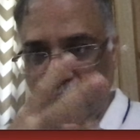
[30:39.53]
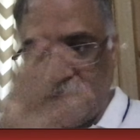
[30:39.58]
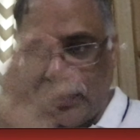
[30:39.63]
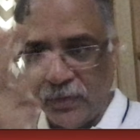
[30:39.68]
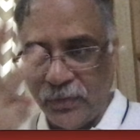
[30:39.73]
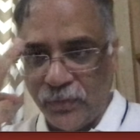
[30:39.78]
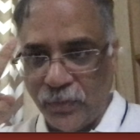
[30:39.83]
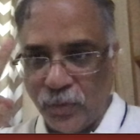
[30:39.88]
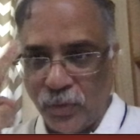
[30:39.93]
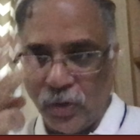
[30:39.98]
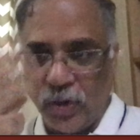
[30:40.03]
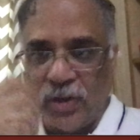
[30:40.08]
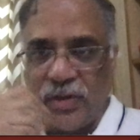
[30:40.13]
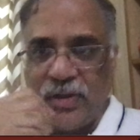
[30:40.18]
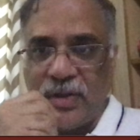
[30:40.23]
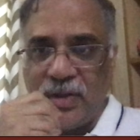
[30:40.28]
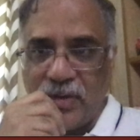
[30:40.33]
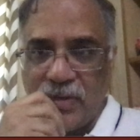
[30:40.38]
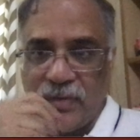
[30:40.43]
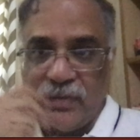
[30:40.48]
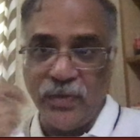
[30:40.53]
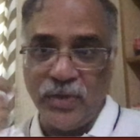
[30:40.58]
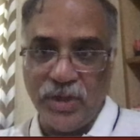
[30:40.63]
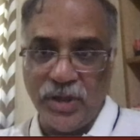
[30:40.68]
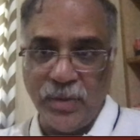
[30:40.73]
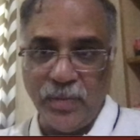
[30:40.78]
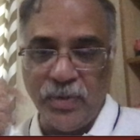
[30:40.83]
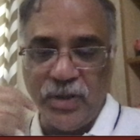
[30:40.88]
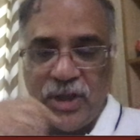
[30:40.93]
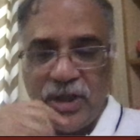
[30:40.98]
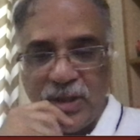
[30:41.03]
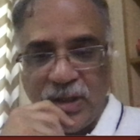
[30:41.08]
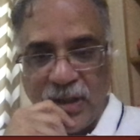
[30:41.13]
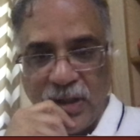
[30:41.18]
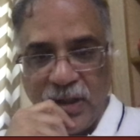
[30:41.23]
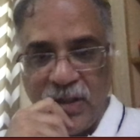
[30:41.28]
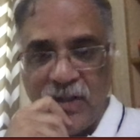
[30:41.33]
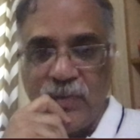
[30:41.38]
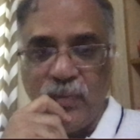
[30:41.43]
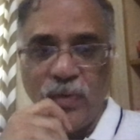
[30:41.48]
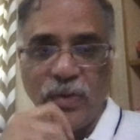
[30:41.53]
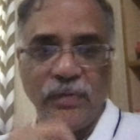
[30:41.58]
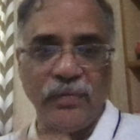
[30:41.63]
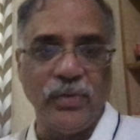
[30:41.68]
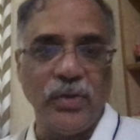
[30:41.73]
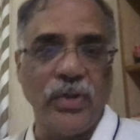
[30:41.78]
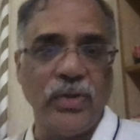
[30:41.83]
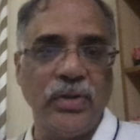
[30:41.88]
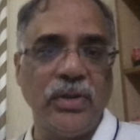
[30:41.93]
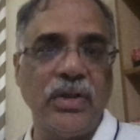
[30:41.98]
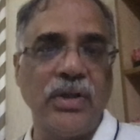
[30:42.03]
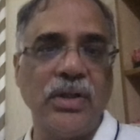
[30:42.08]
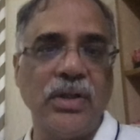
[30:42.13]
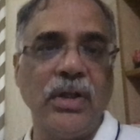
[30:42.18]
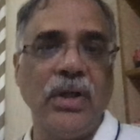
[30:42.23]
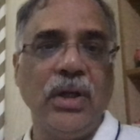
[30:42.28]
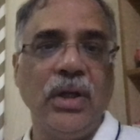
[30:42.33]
the four authors, of which Steve Tijani is one of the authors.